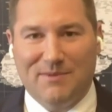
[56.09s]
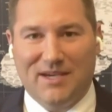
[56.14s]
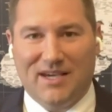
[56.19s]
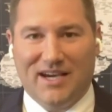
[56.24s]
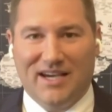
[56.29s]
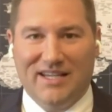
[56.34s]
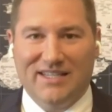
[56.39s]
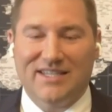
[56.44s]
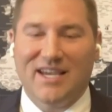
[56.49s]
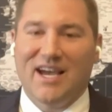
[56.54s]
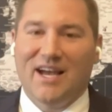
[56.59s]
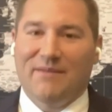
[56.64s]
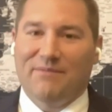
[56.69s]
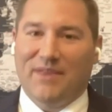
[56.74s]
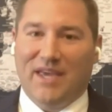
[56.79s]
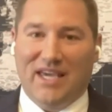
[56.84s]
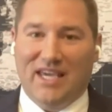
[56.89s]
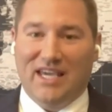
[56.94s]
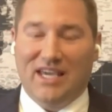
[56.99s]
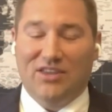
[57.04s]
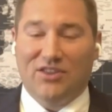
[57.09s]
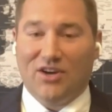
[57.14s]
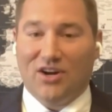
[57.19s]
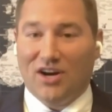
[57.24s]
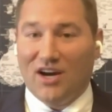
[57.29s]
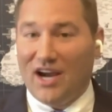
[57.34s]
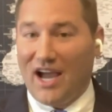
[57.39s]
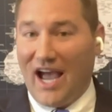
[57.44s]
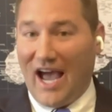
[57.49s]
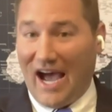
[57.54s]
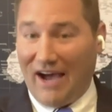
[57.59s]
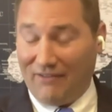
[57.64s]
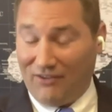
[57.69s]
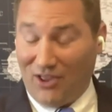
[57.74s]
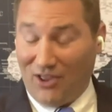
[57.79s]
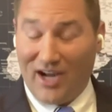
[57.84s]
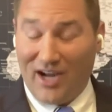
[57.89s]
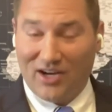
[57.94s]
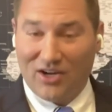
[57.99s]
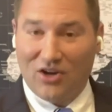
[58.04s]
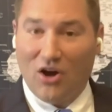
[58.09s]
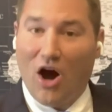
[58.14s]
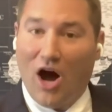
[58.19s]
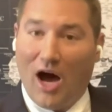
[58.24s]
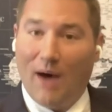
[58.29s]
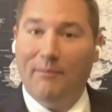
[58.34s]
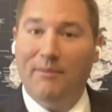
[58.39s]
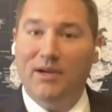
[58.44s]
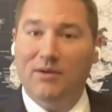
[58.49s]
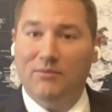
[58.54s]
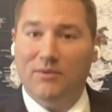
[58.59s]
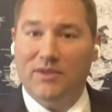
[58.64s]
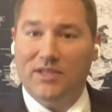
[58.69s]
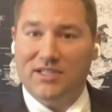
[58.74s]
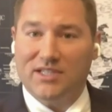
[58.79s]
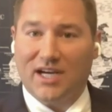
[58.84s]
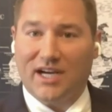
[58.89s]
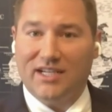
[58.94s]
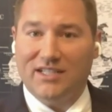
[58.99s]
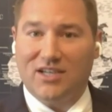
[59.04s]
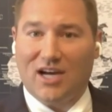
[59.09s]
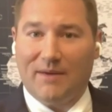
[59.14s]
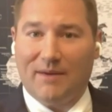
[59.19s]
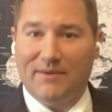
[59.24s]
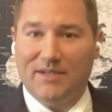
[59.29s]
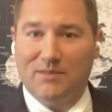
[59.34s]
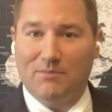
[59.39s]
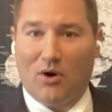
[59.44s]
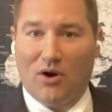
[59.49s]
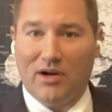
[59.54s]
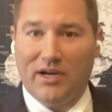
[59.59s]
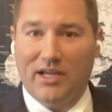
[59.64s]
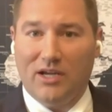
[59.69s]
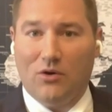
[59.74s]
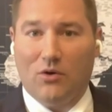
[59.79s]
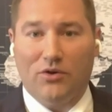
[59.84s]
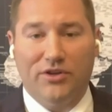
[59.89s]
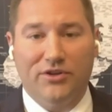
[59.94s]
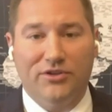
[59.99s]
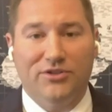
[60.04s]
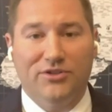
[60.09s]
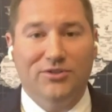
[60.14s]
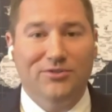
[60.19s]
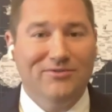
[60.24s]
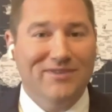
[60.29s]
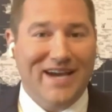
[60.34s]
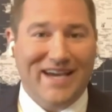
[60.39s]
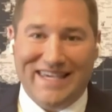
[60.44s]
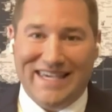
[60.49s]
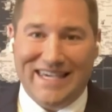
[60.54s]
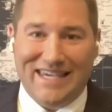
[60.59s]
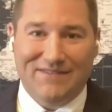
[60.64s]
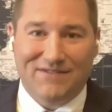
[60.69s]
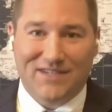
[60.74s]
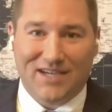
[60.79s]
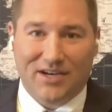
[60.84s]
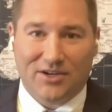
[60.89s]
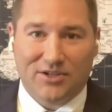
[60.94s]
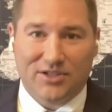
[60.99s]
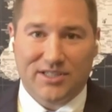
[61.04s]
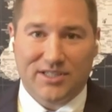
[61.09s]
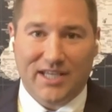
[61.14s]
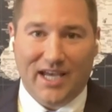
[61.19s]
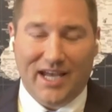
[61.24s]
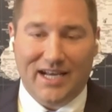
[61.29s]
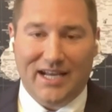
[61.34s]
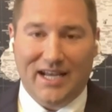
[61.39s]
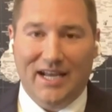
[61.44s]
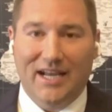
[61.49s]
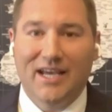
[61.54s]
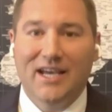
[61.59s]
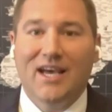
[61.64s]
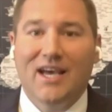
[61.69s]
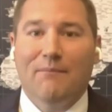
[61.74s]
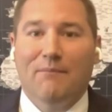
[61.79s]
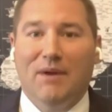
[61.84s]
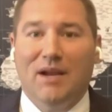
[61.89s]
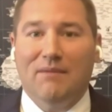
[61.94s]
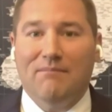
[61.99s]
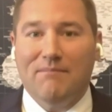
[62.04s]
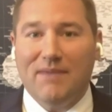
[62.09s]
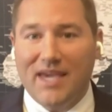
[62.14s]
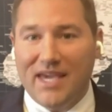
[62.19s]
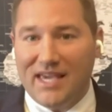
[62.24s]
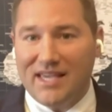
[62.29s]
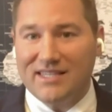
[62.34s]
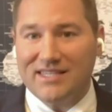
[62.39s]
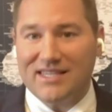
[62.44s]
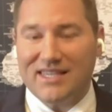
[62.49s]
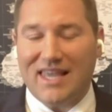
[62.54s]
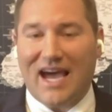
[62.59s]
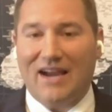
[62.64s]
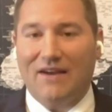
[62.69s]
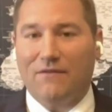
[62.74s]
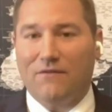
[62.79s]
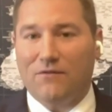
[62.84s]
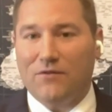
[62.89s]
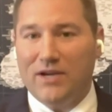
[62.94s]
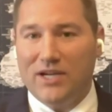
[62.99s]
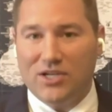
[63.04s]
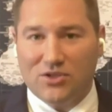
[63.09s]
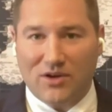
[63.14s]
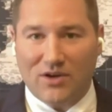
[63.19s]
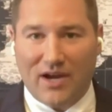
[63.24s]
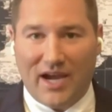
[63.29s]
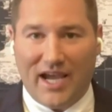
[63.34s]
because they either have a lot in common with the Chinese Communist Party or they're too naive to understand it. But it means that free